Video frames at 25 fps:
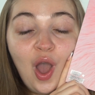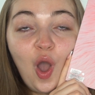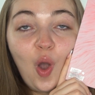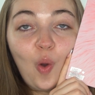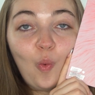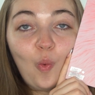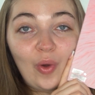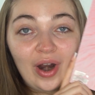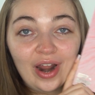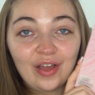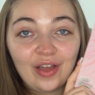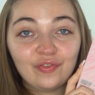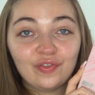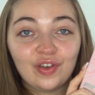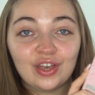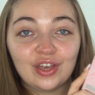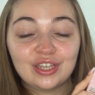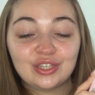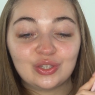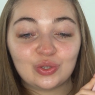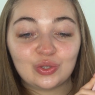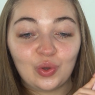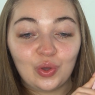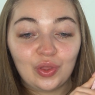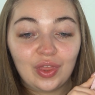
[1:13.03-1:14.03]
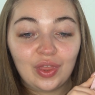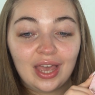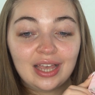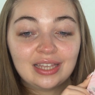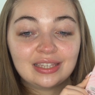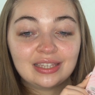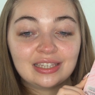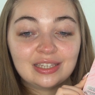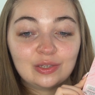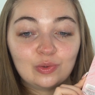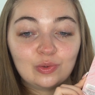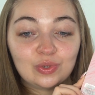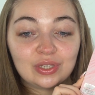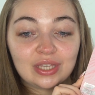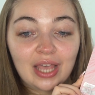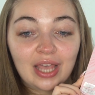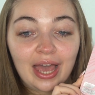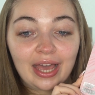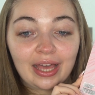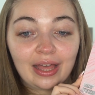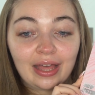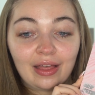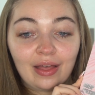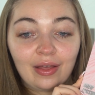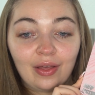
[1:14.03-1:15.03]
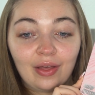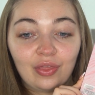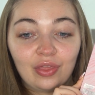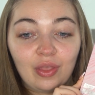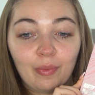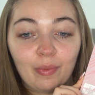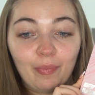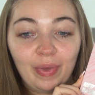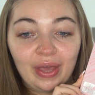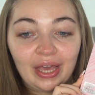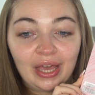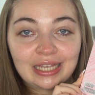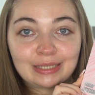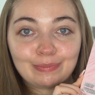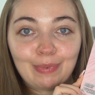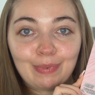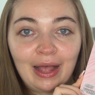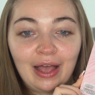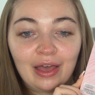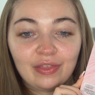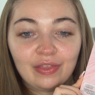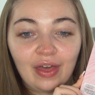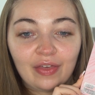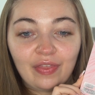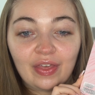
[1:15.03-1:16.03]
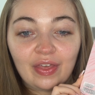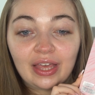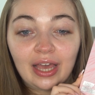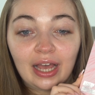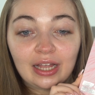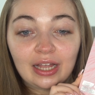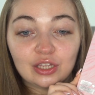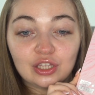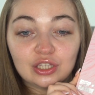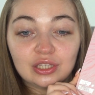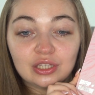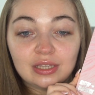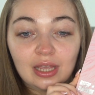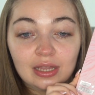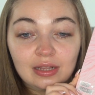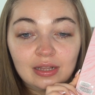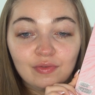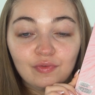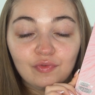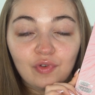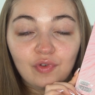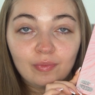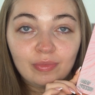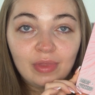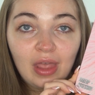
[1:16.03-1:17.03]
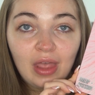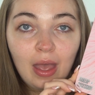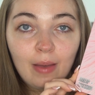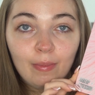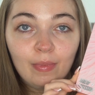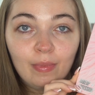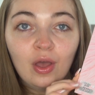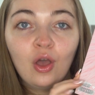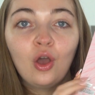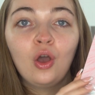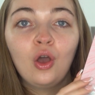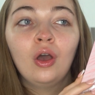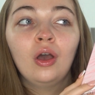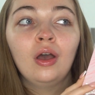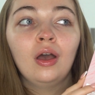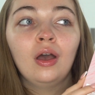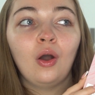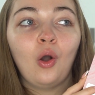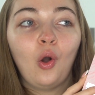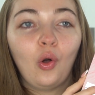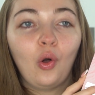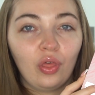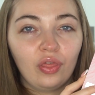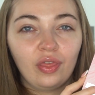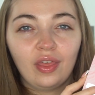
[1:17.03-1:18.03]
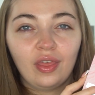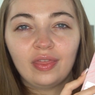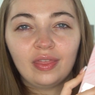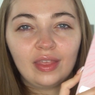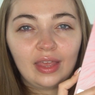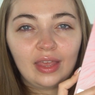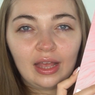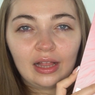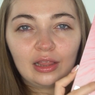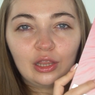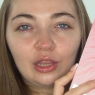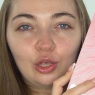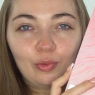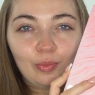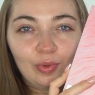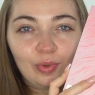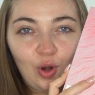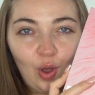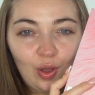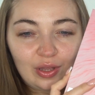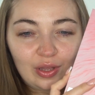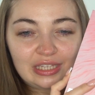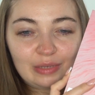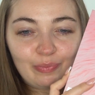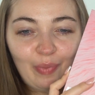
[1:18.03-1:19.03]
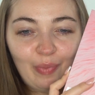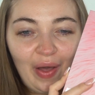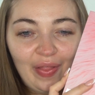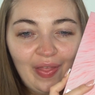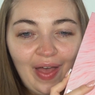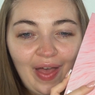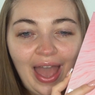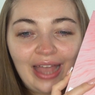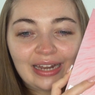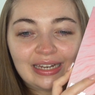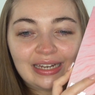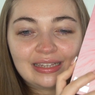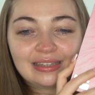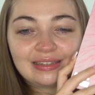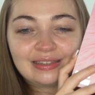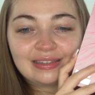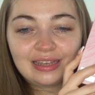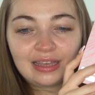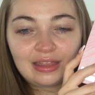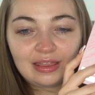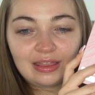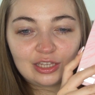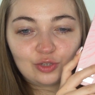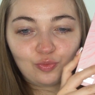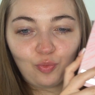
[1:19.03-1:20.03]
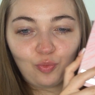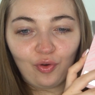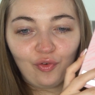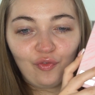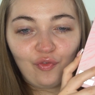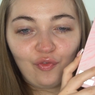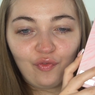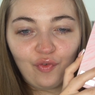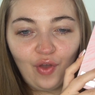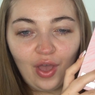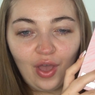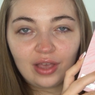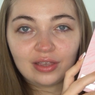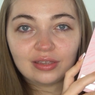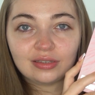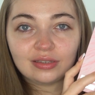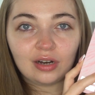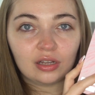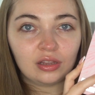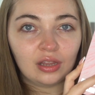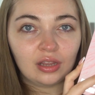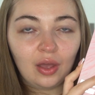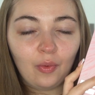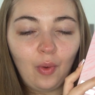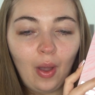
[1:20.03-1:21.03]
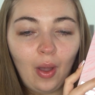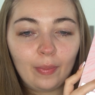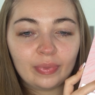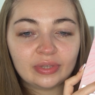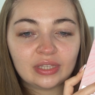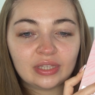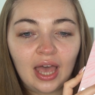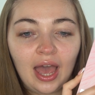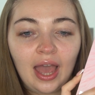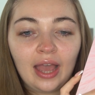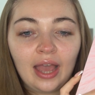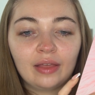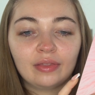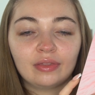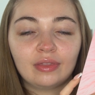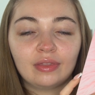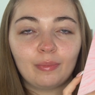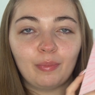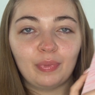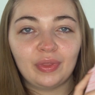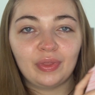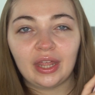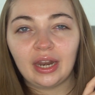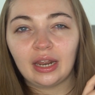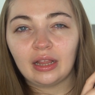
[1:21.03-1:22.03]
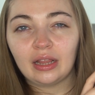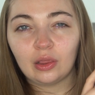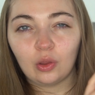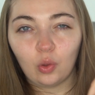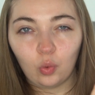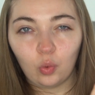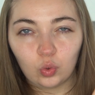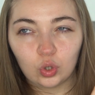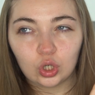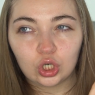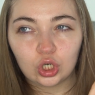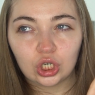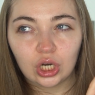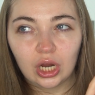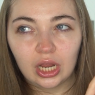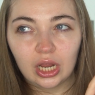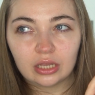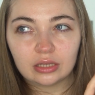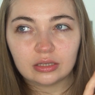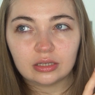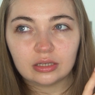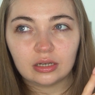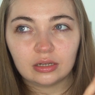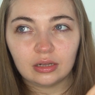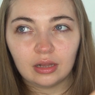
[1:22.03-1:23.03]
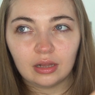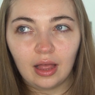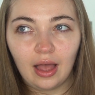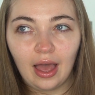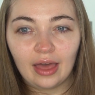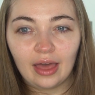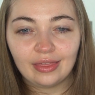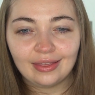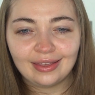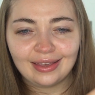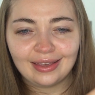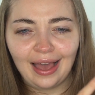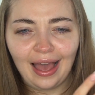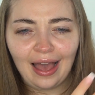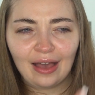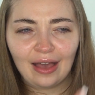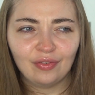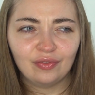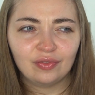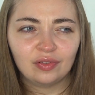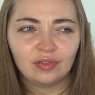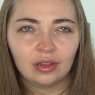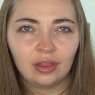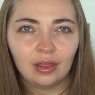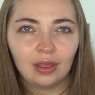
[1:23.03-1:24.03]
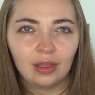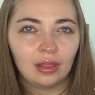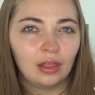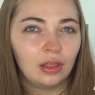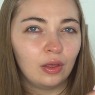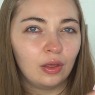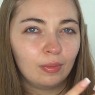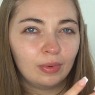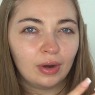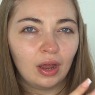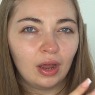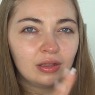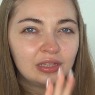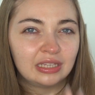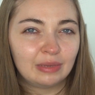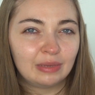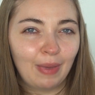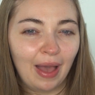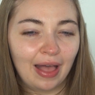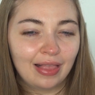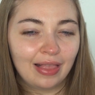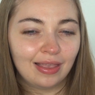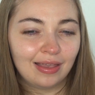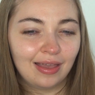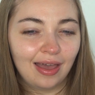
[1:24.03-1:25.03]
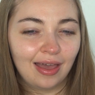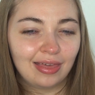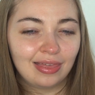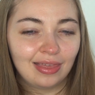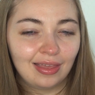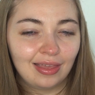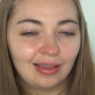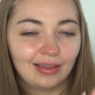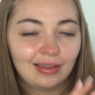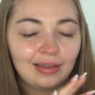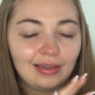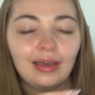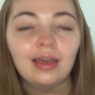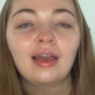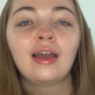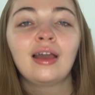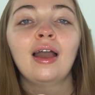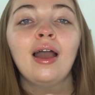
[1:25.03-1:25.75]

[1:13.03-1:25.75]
When I first saw this, this was like the biggest palette that I think I'd seen from them, other than the Illuminati palette. I did see this one first on their website, but they didn't launch it until I think after the Illuminati palette, I think.